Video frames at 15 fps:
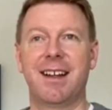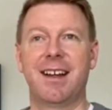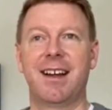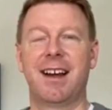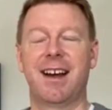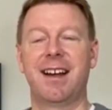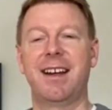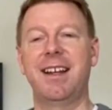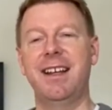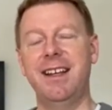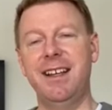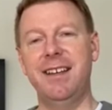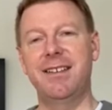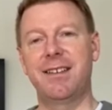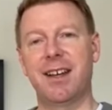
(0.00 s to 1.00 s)
And
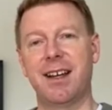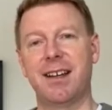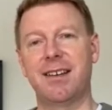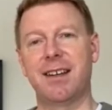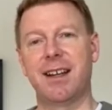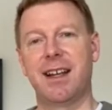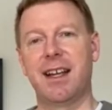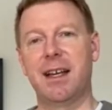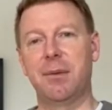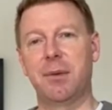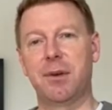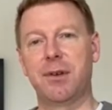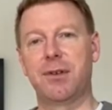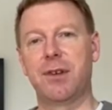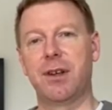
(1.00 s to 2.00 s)
he said it
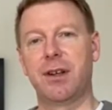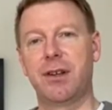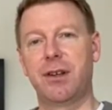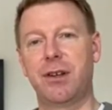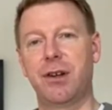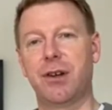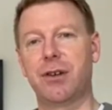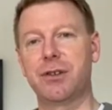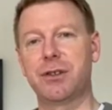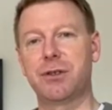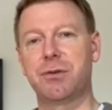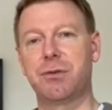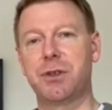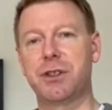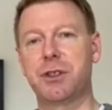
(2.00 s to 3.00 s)
was God's
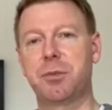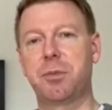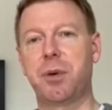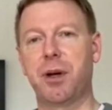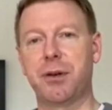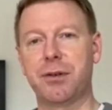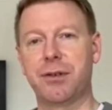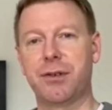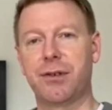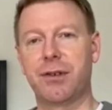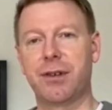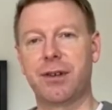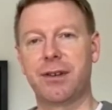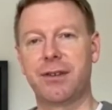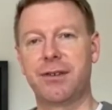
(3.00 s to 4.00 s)

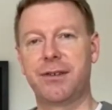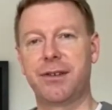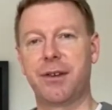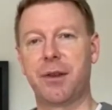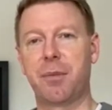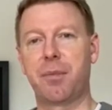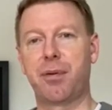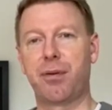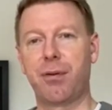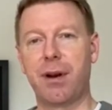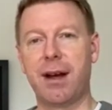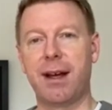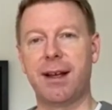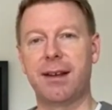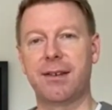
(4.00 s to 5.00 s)
response to the
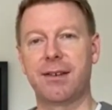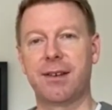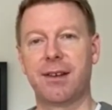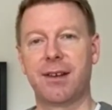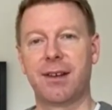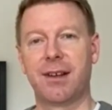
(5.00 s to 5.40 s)
prayers